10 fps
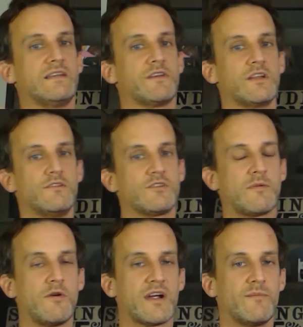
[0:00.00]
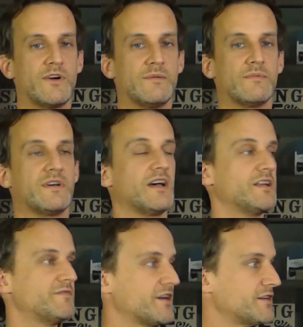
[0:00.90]
if you're going to use a pole camera and
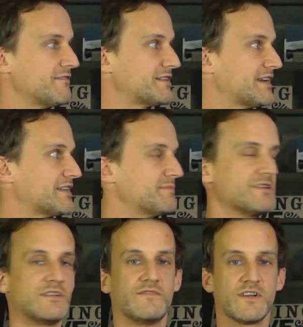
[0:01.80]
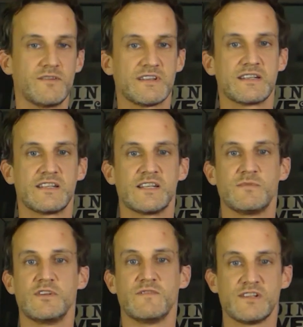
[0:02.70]
you've done your assessment, you've done your risk
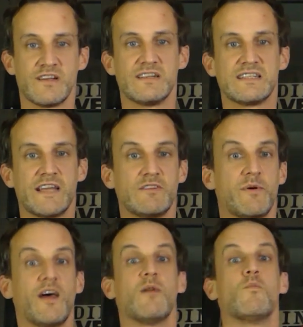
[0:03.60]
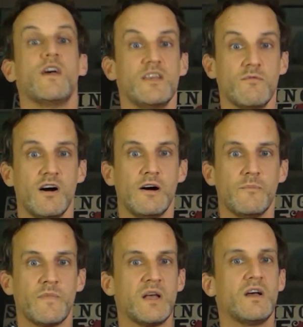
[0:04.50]
assessment, you decide it's safe to put it up where you are,
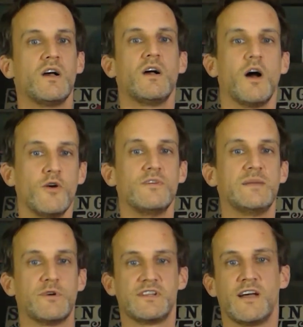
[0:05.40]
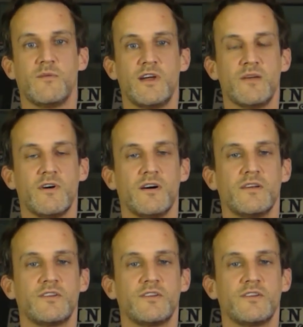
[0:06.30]
only put it up where you are.